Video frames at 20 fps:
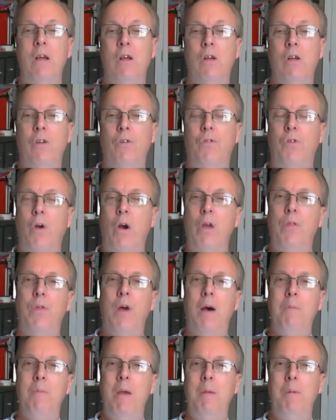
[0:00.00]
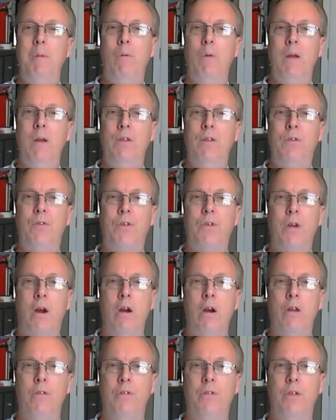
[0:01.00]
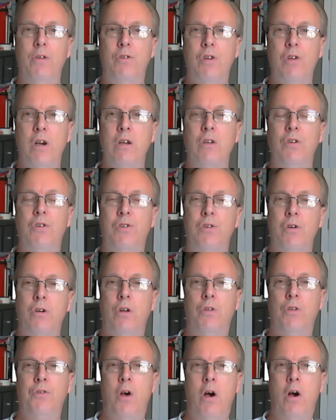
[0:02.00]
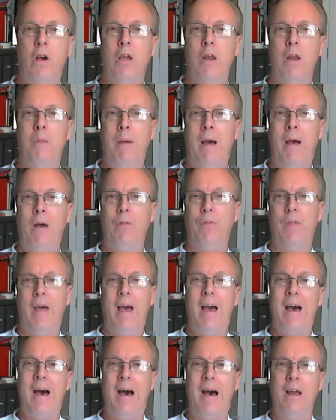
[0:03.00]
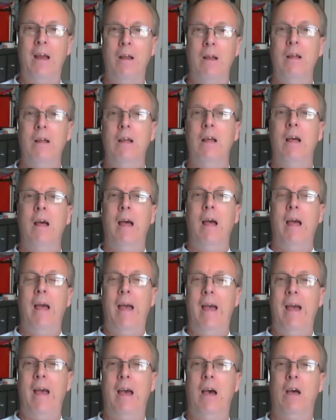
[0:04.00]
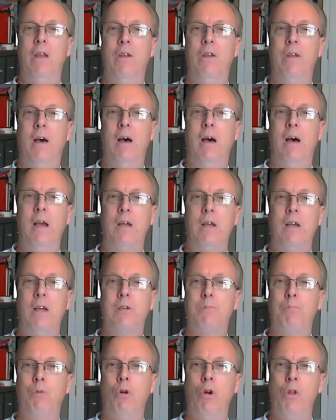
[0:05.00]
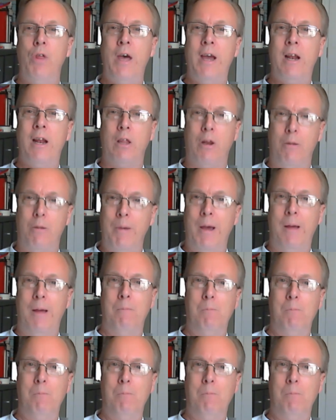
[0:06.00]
So I thought maybe we'd start the Junkins Journal talking about that and explore that a little bit.